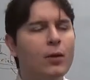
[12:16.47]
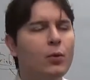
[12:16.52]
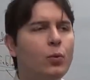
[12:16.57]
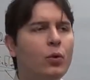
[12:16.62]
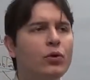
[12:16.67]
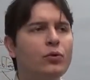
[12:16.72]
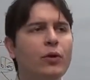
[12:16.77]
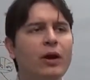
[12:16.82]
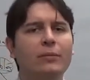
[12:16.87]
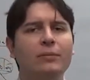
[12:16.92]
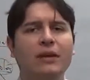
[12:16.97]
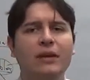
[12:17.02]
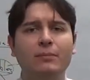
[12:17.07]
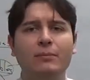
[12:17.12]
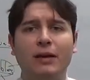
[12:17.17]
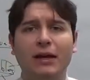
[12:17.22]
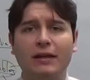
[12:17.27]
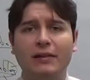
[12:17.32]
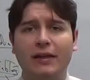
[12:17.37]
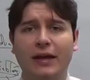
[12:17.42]
What do I mean
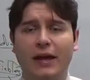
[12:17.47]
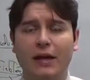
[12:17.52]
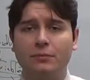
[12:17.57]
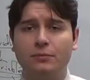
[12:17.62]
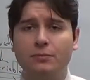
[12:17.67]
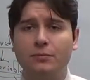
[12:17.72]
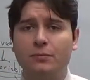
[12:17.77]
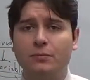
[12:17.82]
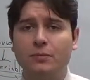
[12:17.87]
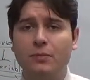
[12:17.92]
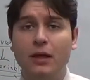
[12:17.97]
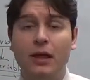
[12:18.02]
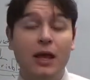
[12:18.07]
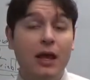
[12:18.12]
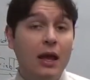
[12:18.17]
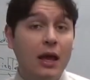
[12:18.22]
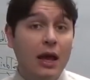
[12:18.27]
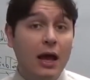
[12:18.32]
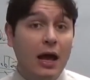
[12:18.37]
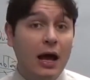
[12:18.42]
by that?
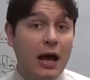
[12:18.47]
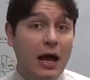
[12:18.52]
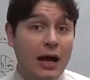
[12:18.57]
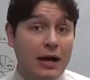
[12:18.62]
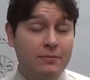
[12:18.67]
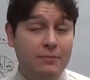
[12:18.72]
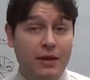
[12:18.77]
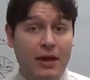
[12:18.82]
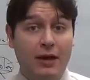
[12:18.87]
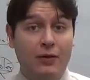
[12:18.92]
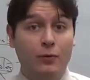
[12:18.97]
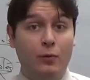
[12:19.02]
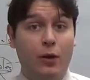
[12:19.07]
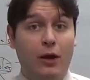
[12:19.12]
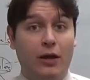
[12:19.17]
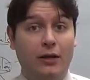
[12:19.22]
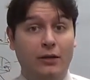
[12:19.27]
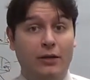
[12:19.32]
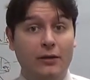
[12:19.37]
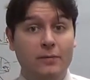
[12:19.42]
I'm Matt
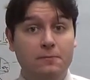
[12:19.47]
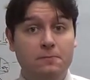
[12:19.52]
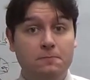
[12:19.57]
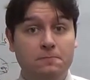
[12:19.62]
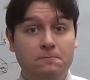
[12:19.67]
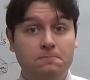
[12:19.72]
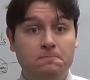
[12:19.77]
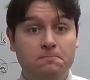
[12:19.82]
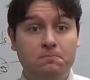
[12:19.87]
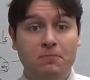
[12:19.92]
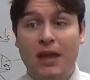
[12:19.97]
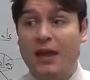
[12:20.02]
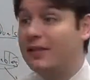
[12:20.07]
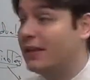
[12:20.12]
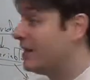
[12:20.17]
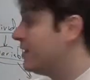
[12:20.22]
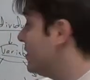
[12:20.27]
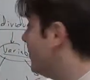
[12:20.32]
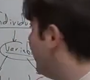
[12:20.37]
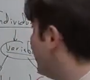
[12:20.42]
Wiley, and
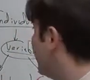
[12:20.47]
that's a